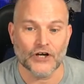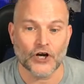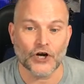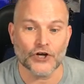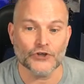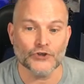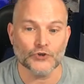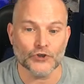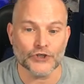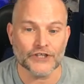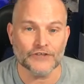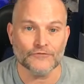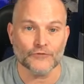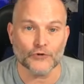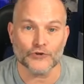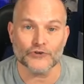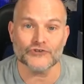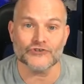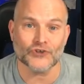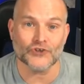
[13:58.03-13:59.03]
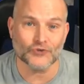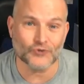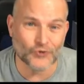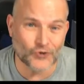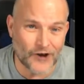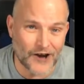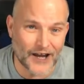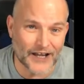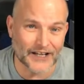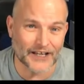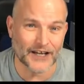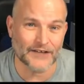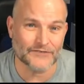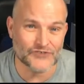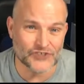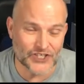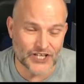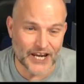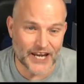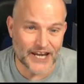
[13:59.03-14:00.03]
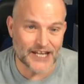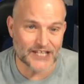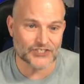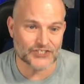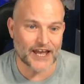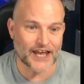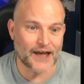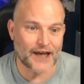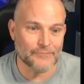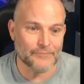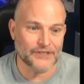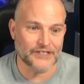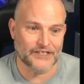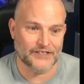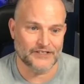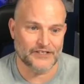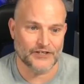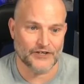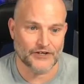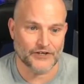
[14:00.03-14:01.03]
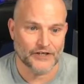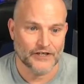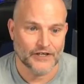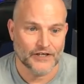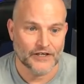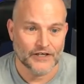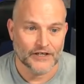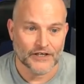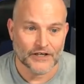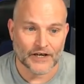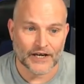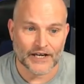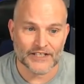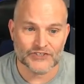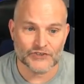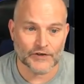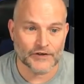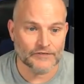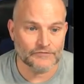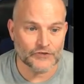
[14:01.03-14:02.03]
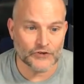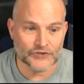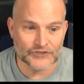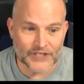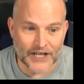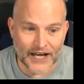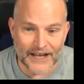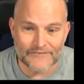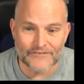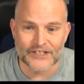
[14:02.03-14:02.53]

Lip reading: are you looking for? There's a lot of change happening here. All right, so if you dive